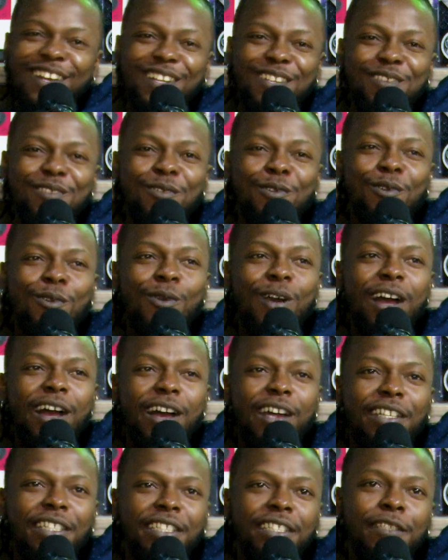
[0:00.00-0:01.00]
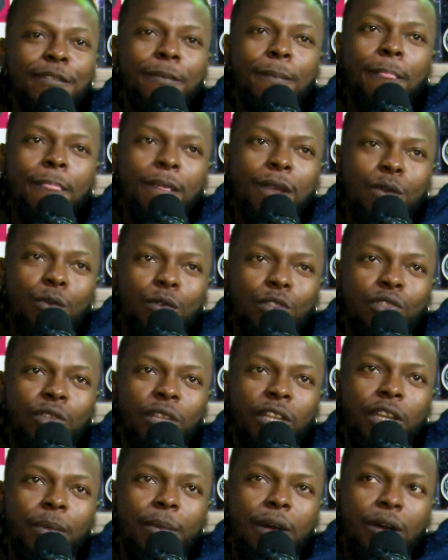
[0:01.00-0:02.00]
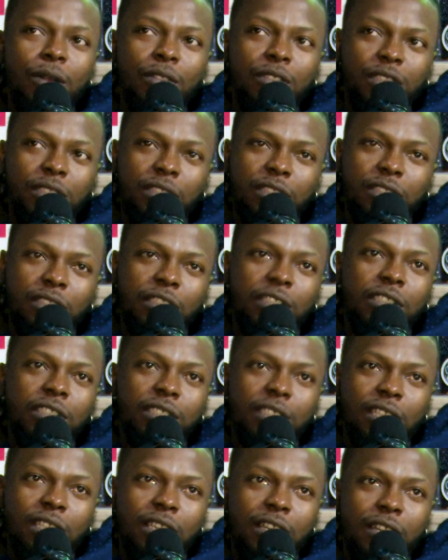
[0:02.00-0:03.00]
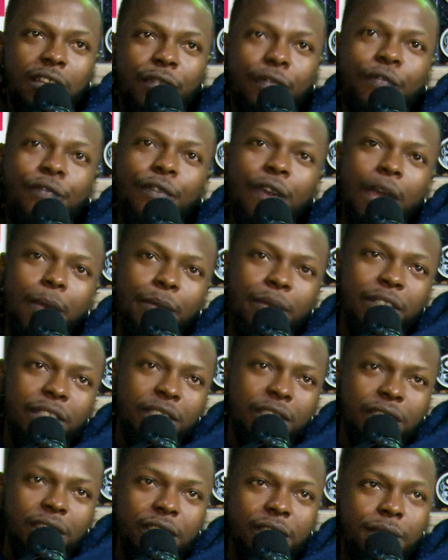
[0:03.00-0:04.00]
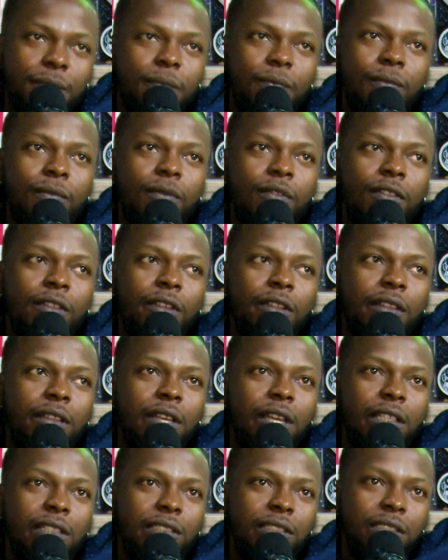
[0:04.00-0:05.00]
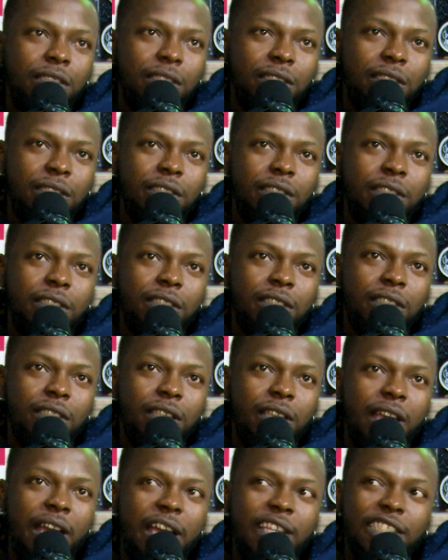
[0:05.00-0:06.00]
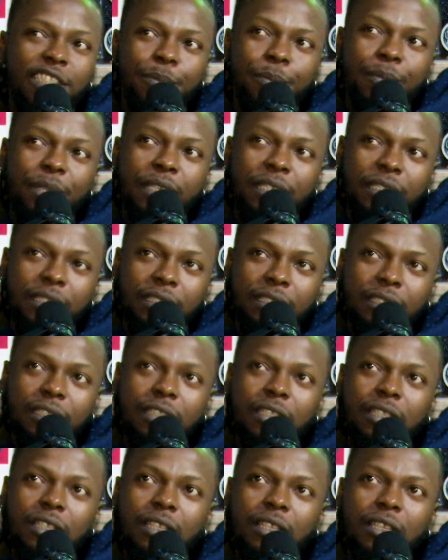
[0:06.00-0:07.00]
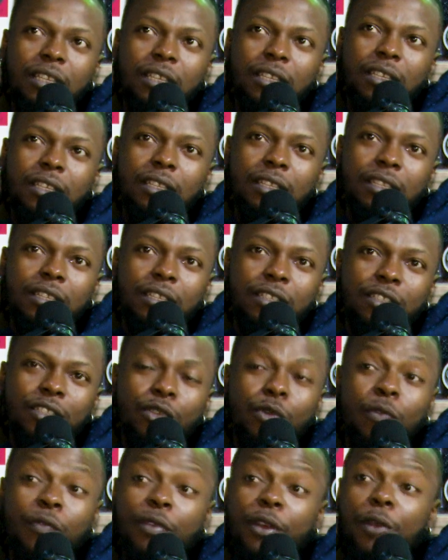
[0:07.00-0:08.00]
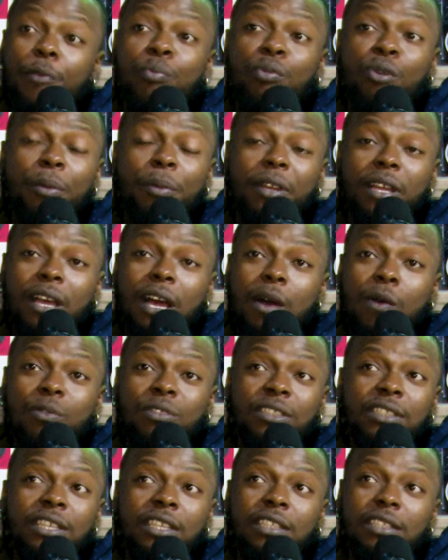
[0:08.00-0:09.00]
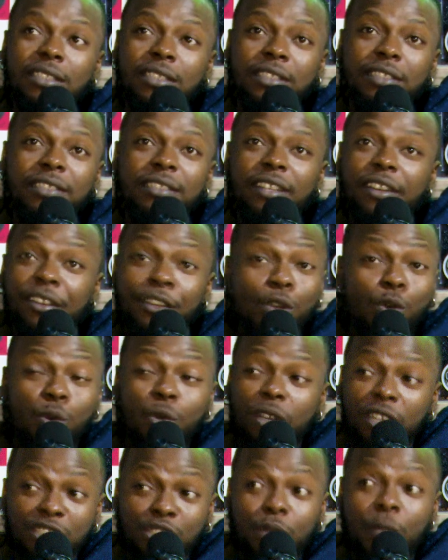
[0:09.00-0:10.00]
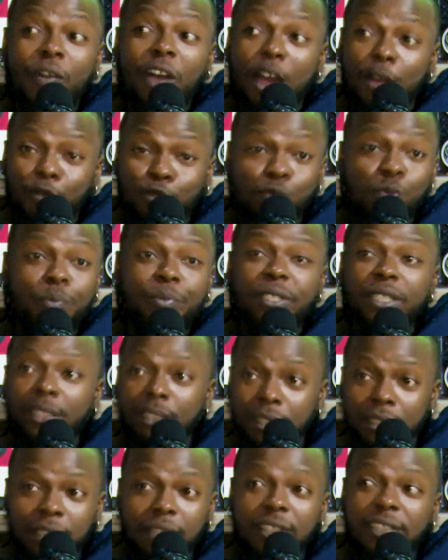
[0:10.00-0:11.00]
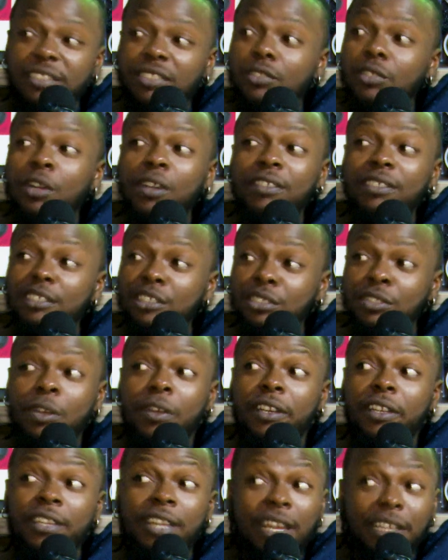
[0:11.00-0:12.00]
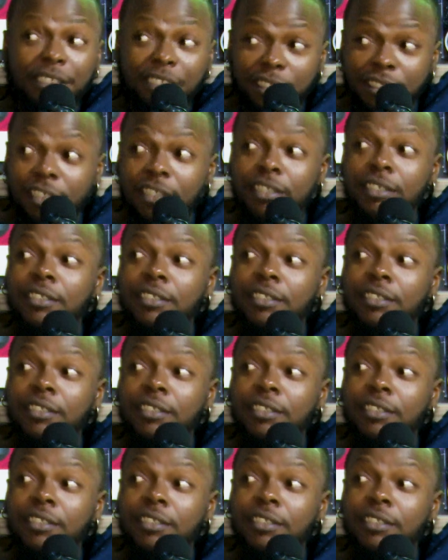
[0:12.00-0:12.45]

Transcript: You know, and we're talking about a family that has been, you know, very prominent. I would say they are the owners of Afrobeats. They started that shit.